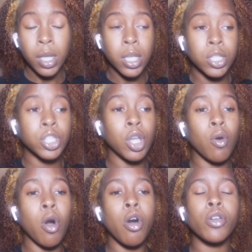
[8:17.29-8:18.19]
so
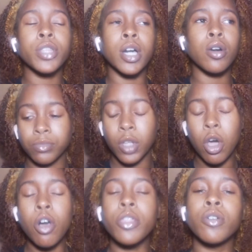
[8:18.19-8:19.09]
although
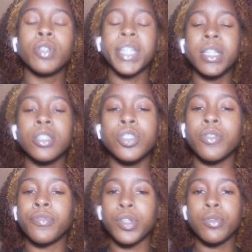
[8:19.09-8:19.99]
although dillinger
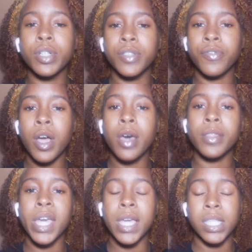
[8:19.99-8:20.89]
viewed his father
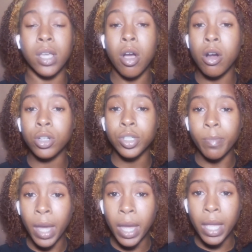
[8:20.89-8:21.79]
as a harsh
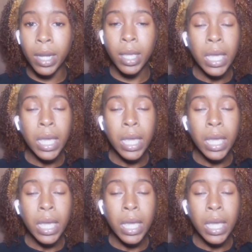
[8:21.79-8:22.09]
man